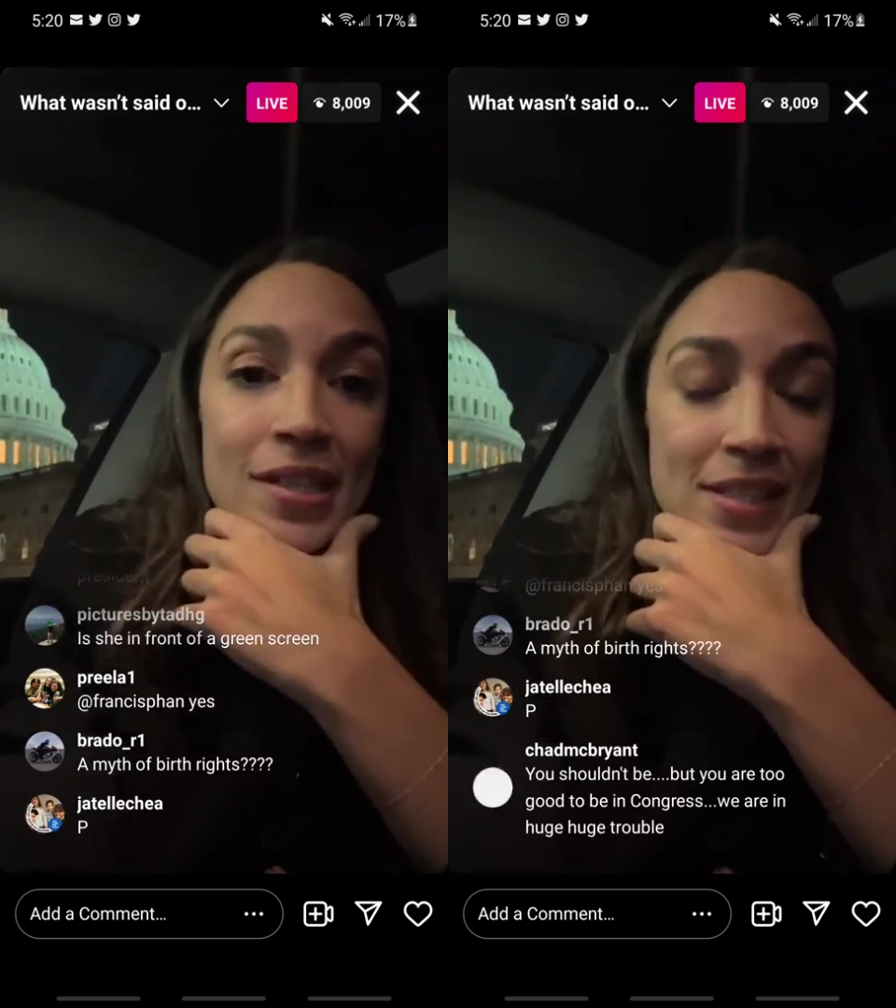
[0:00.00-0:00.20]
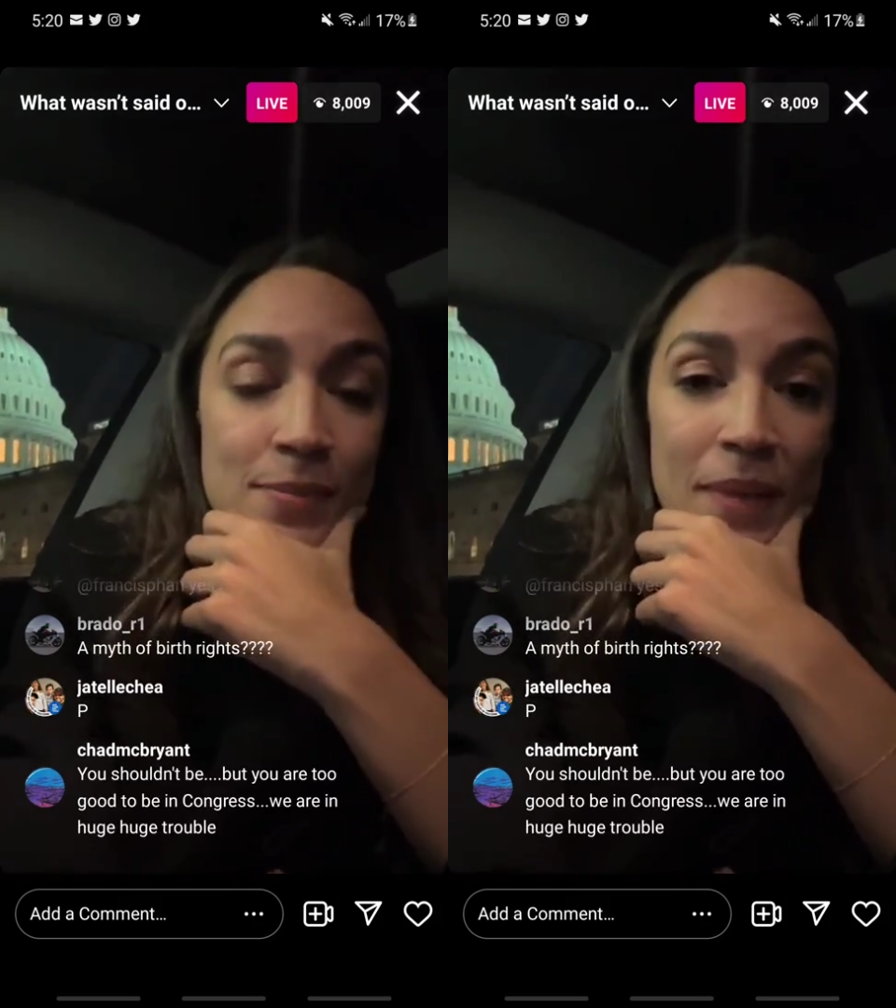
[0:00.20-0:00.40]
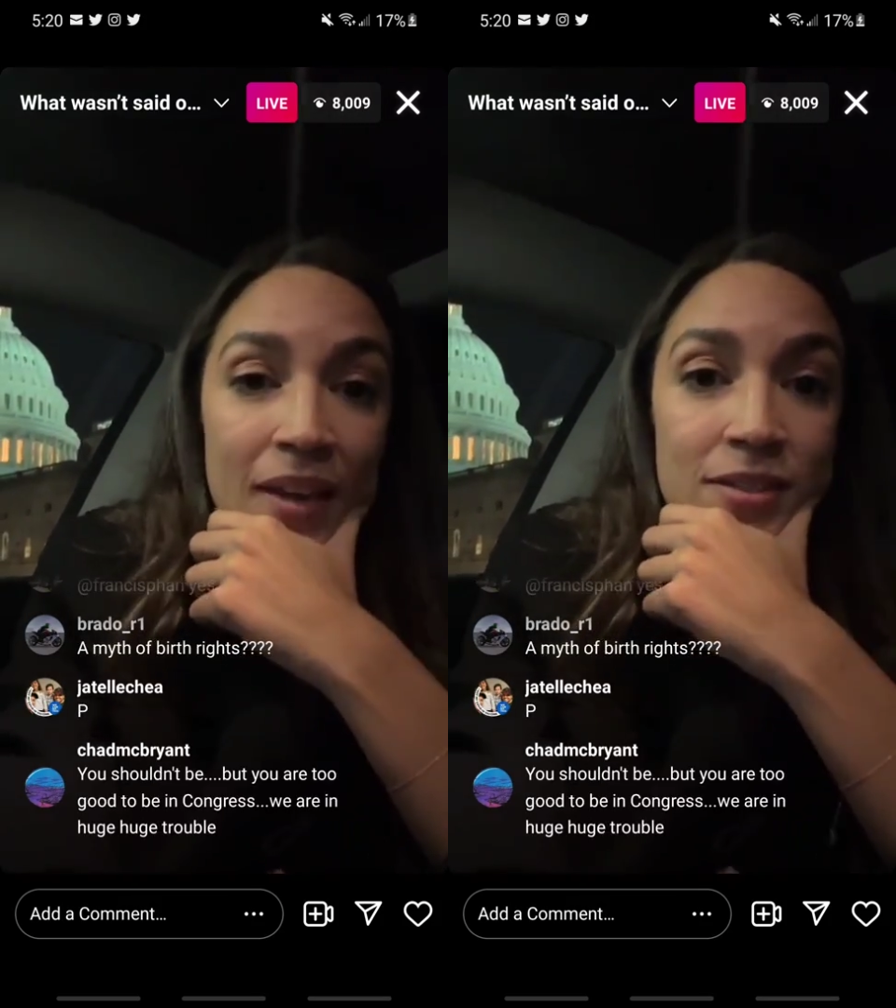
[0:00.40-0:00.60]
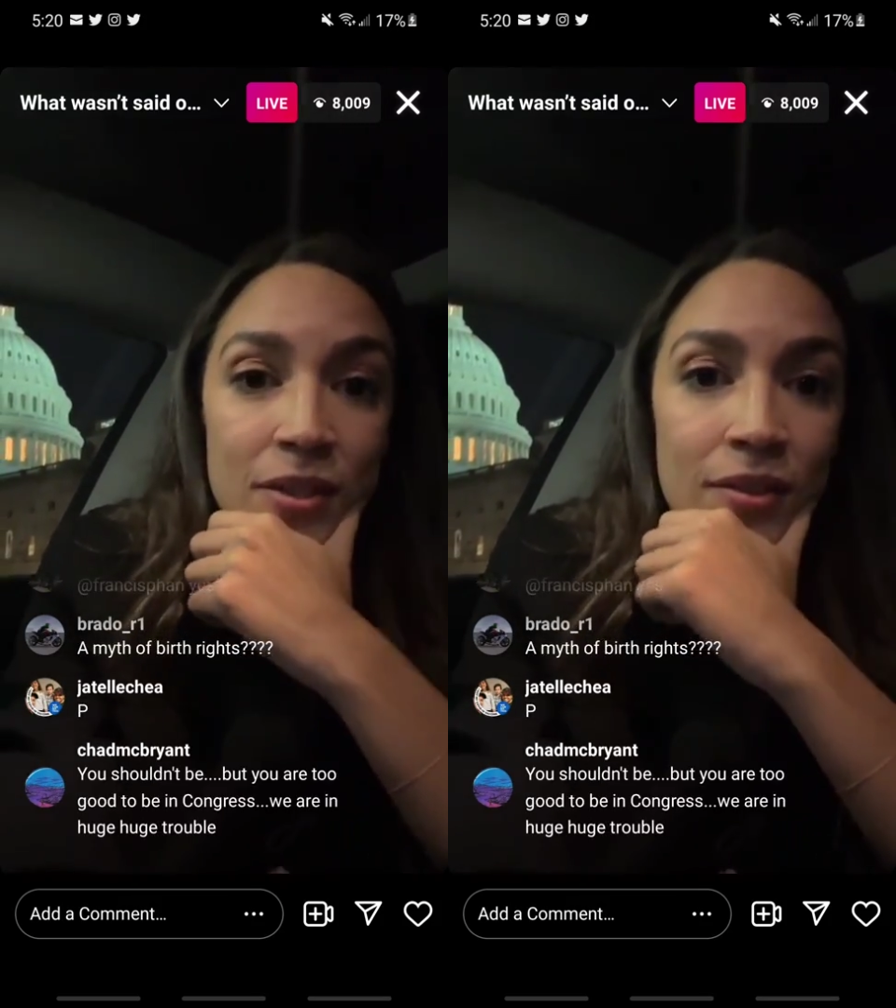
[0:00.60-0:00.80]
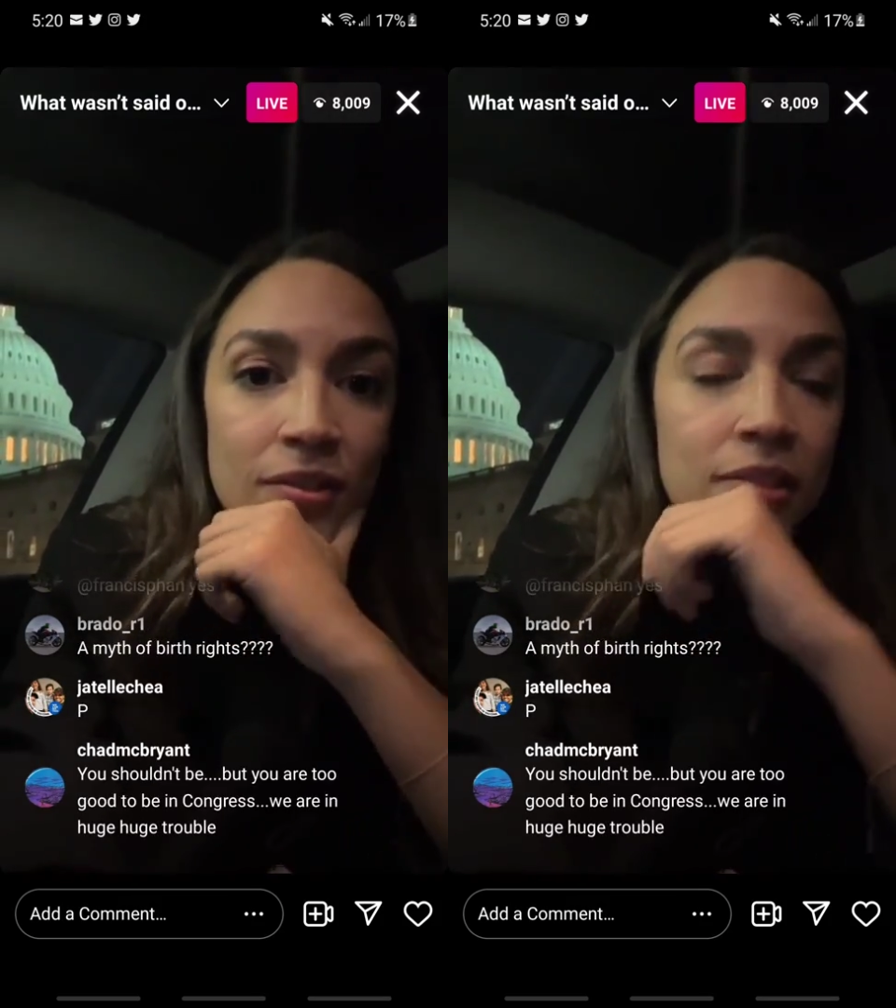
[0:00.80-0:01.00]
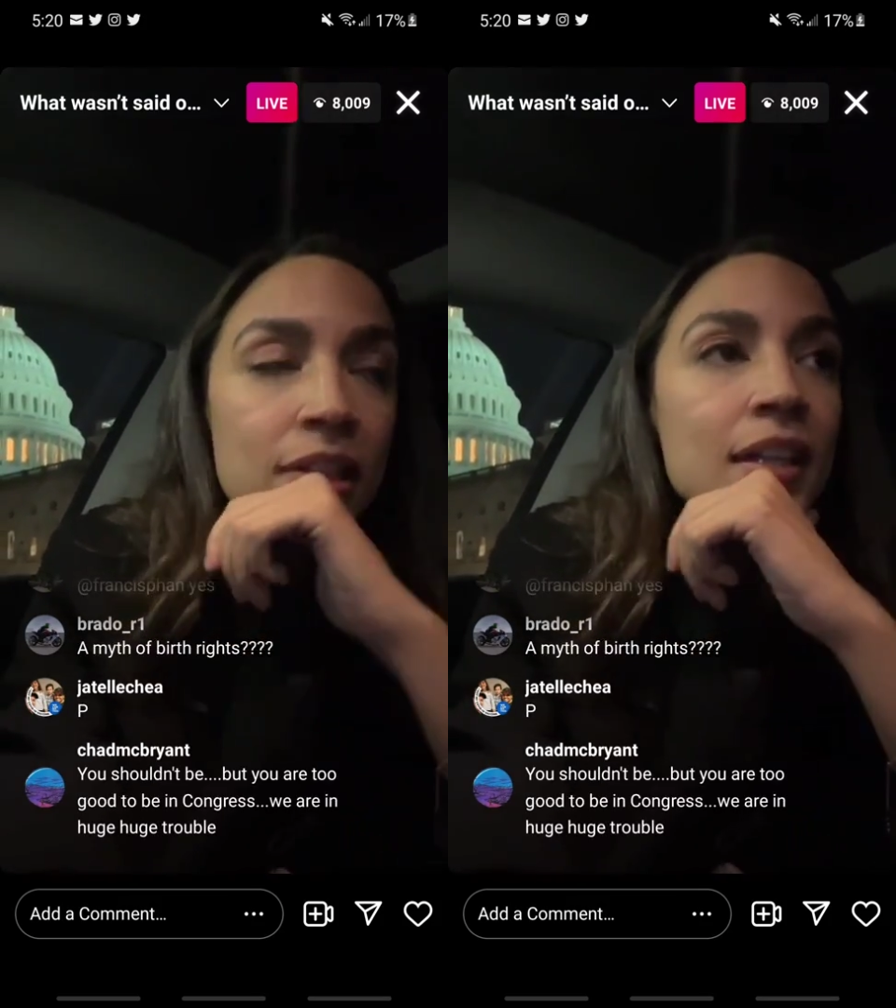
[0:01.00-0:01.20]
dismantle